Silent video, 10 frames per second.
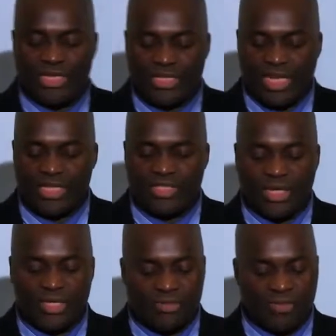its
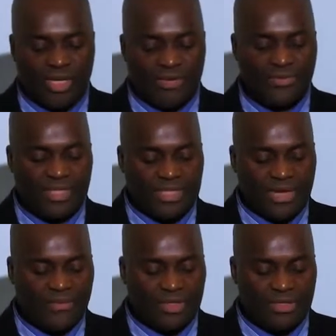culture, its belief, its
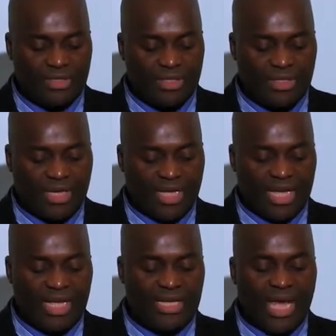diversity,
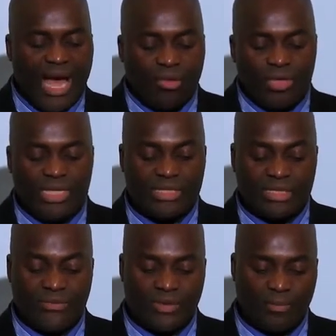and how it's
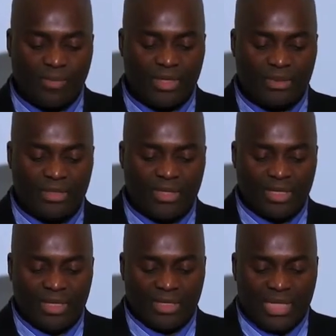developing.
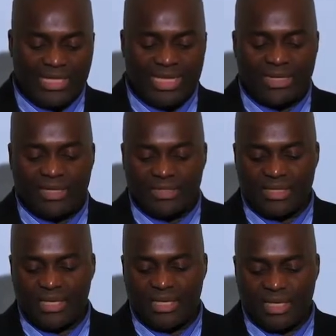That
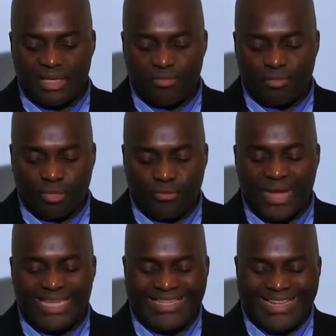understanding
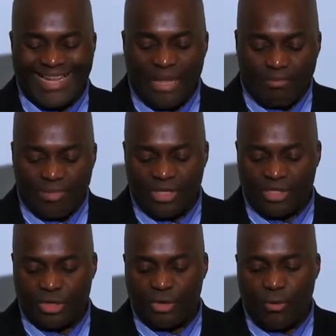provides a clear
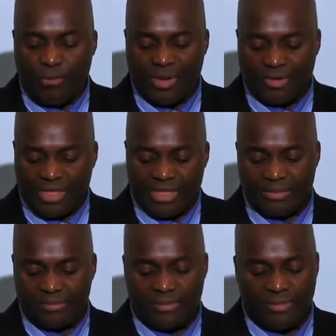picture or
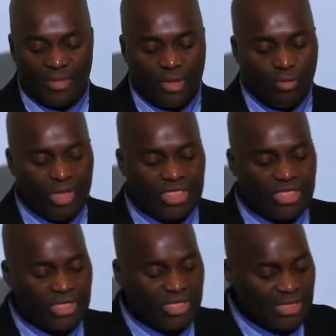paradigm
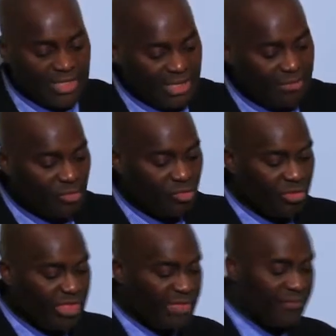which seem
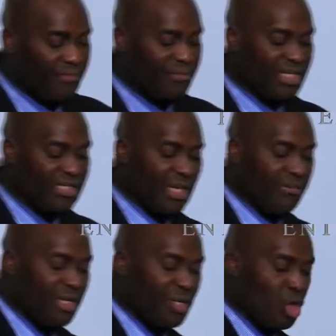to
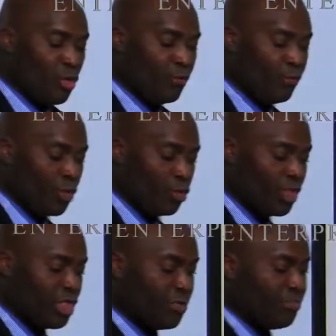determine
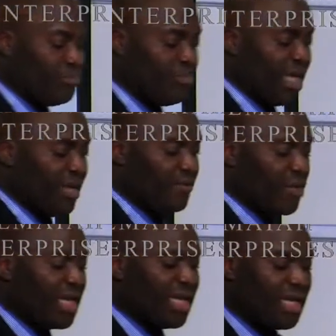followership
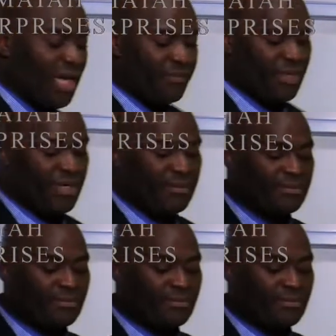behavior in Africa.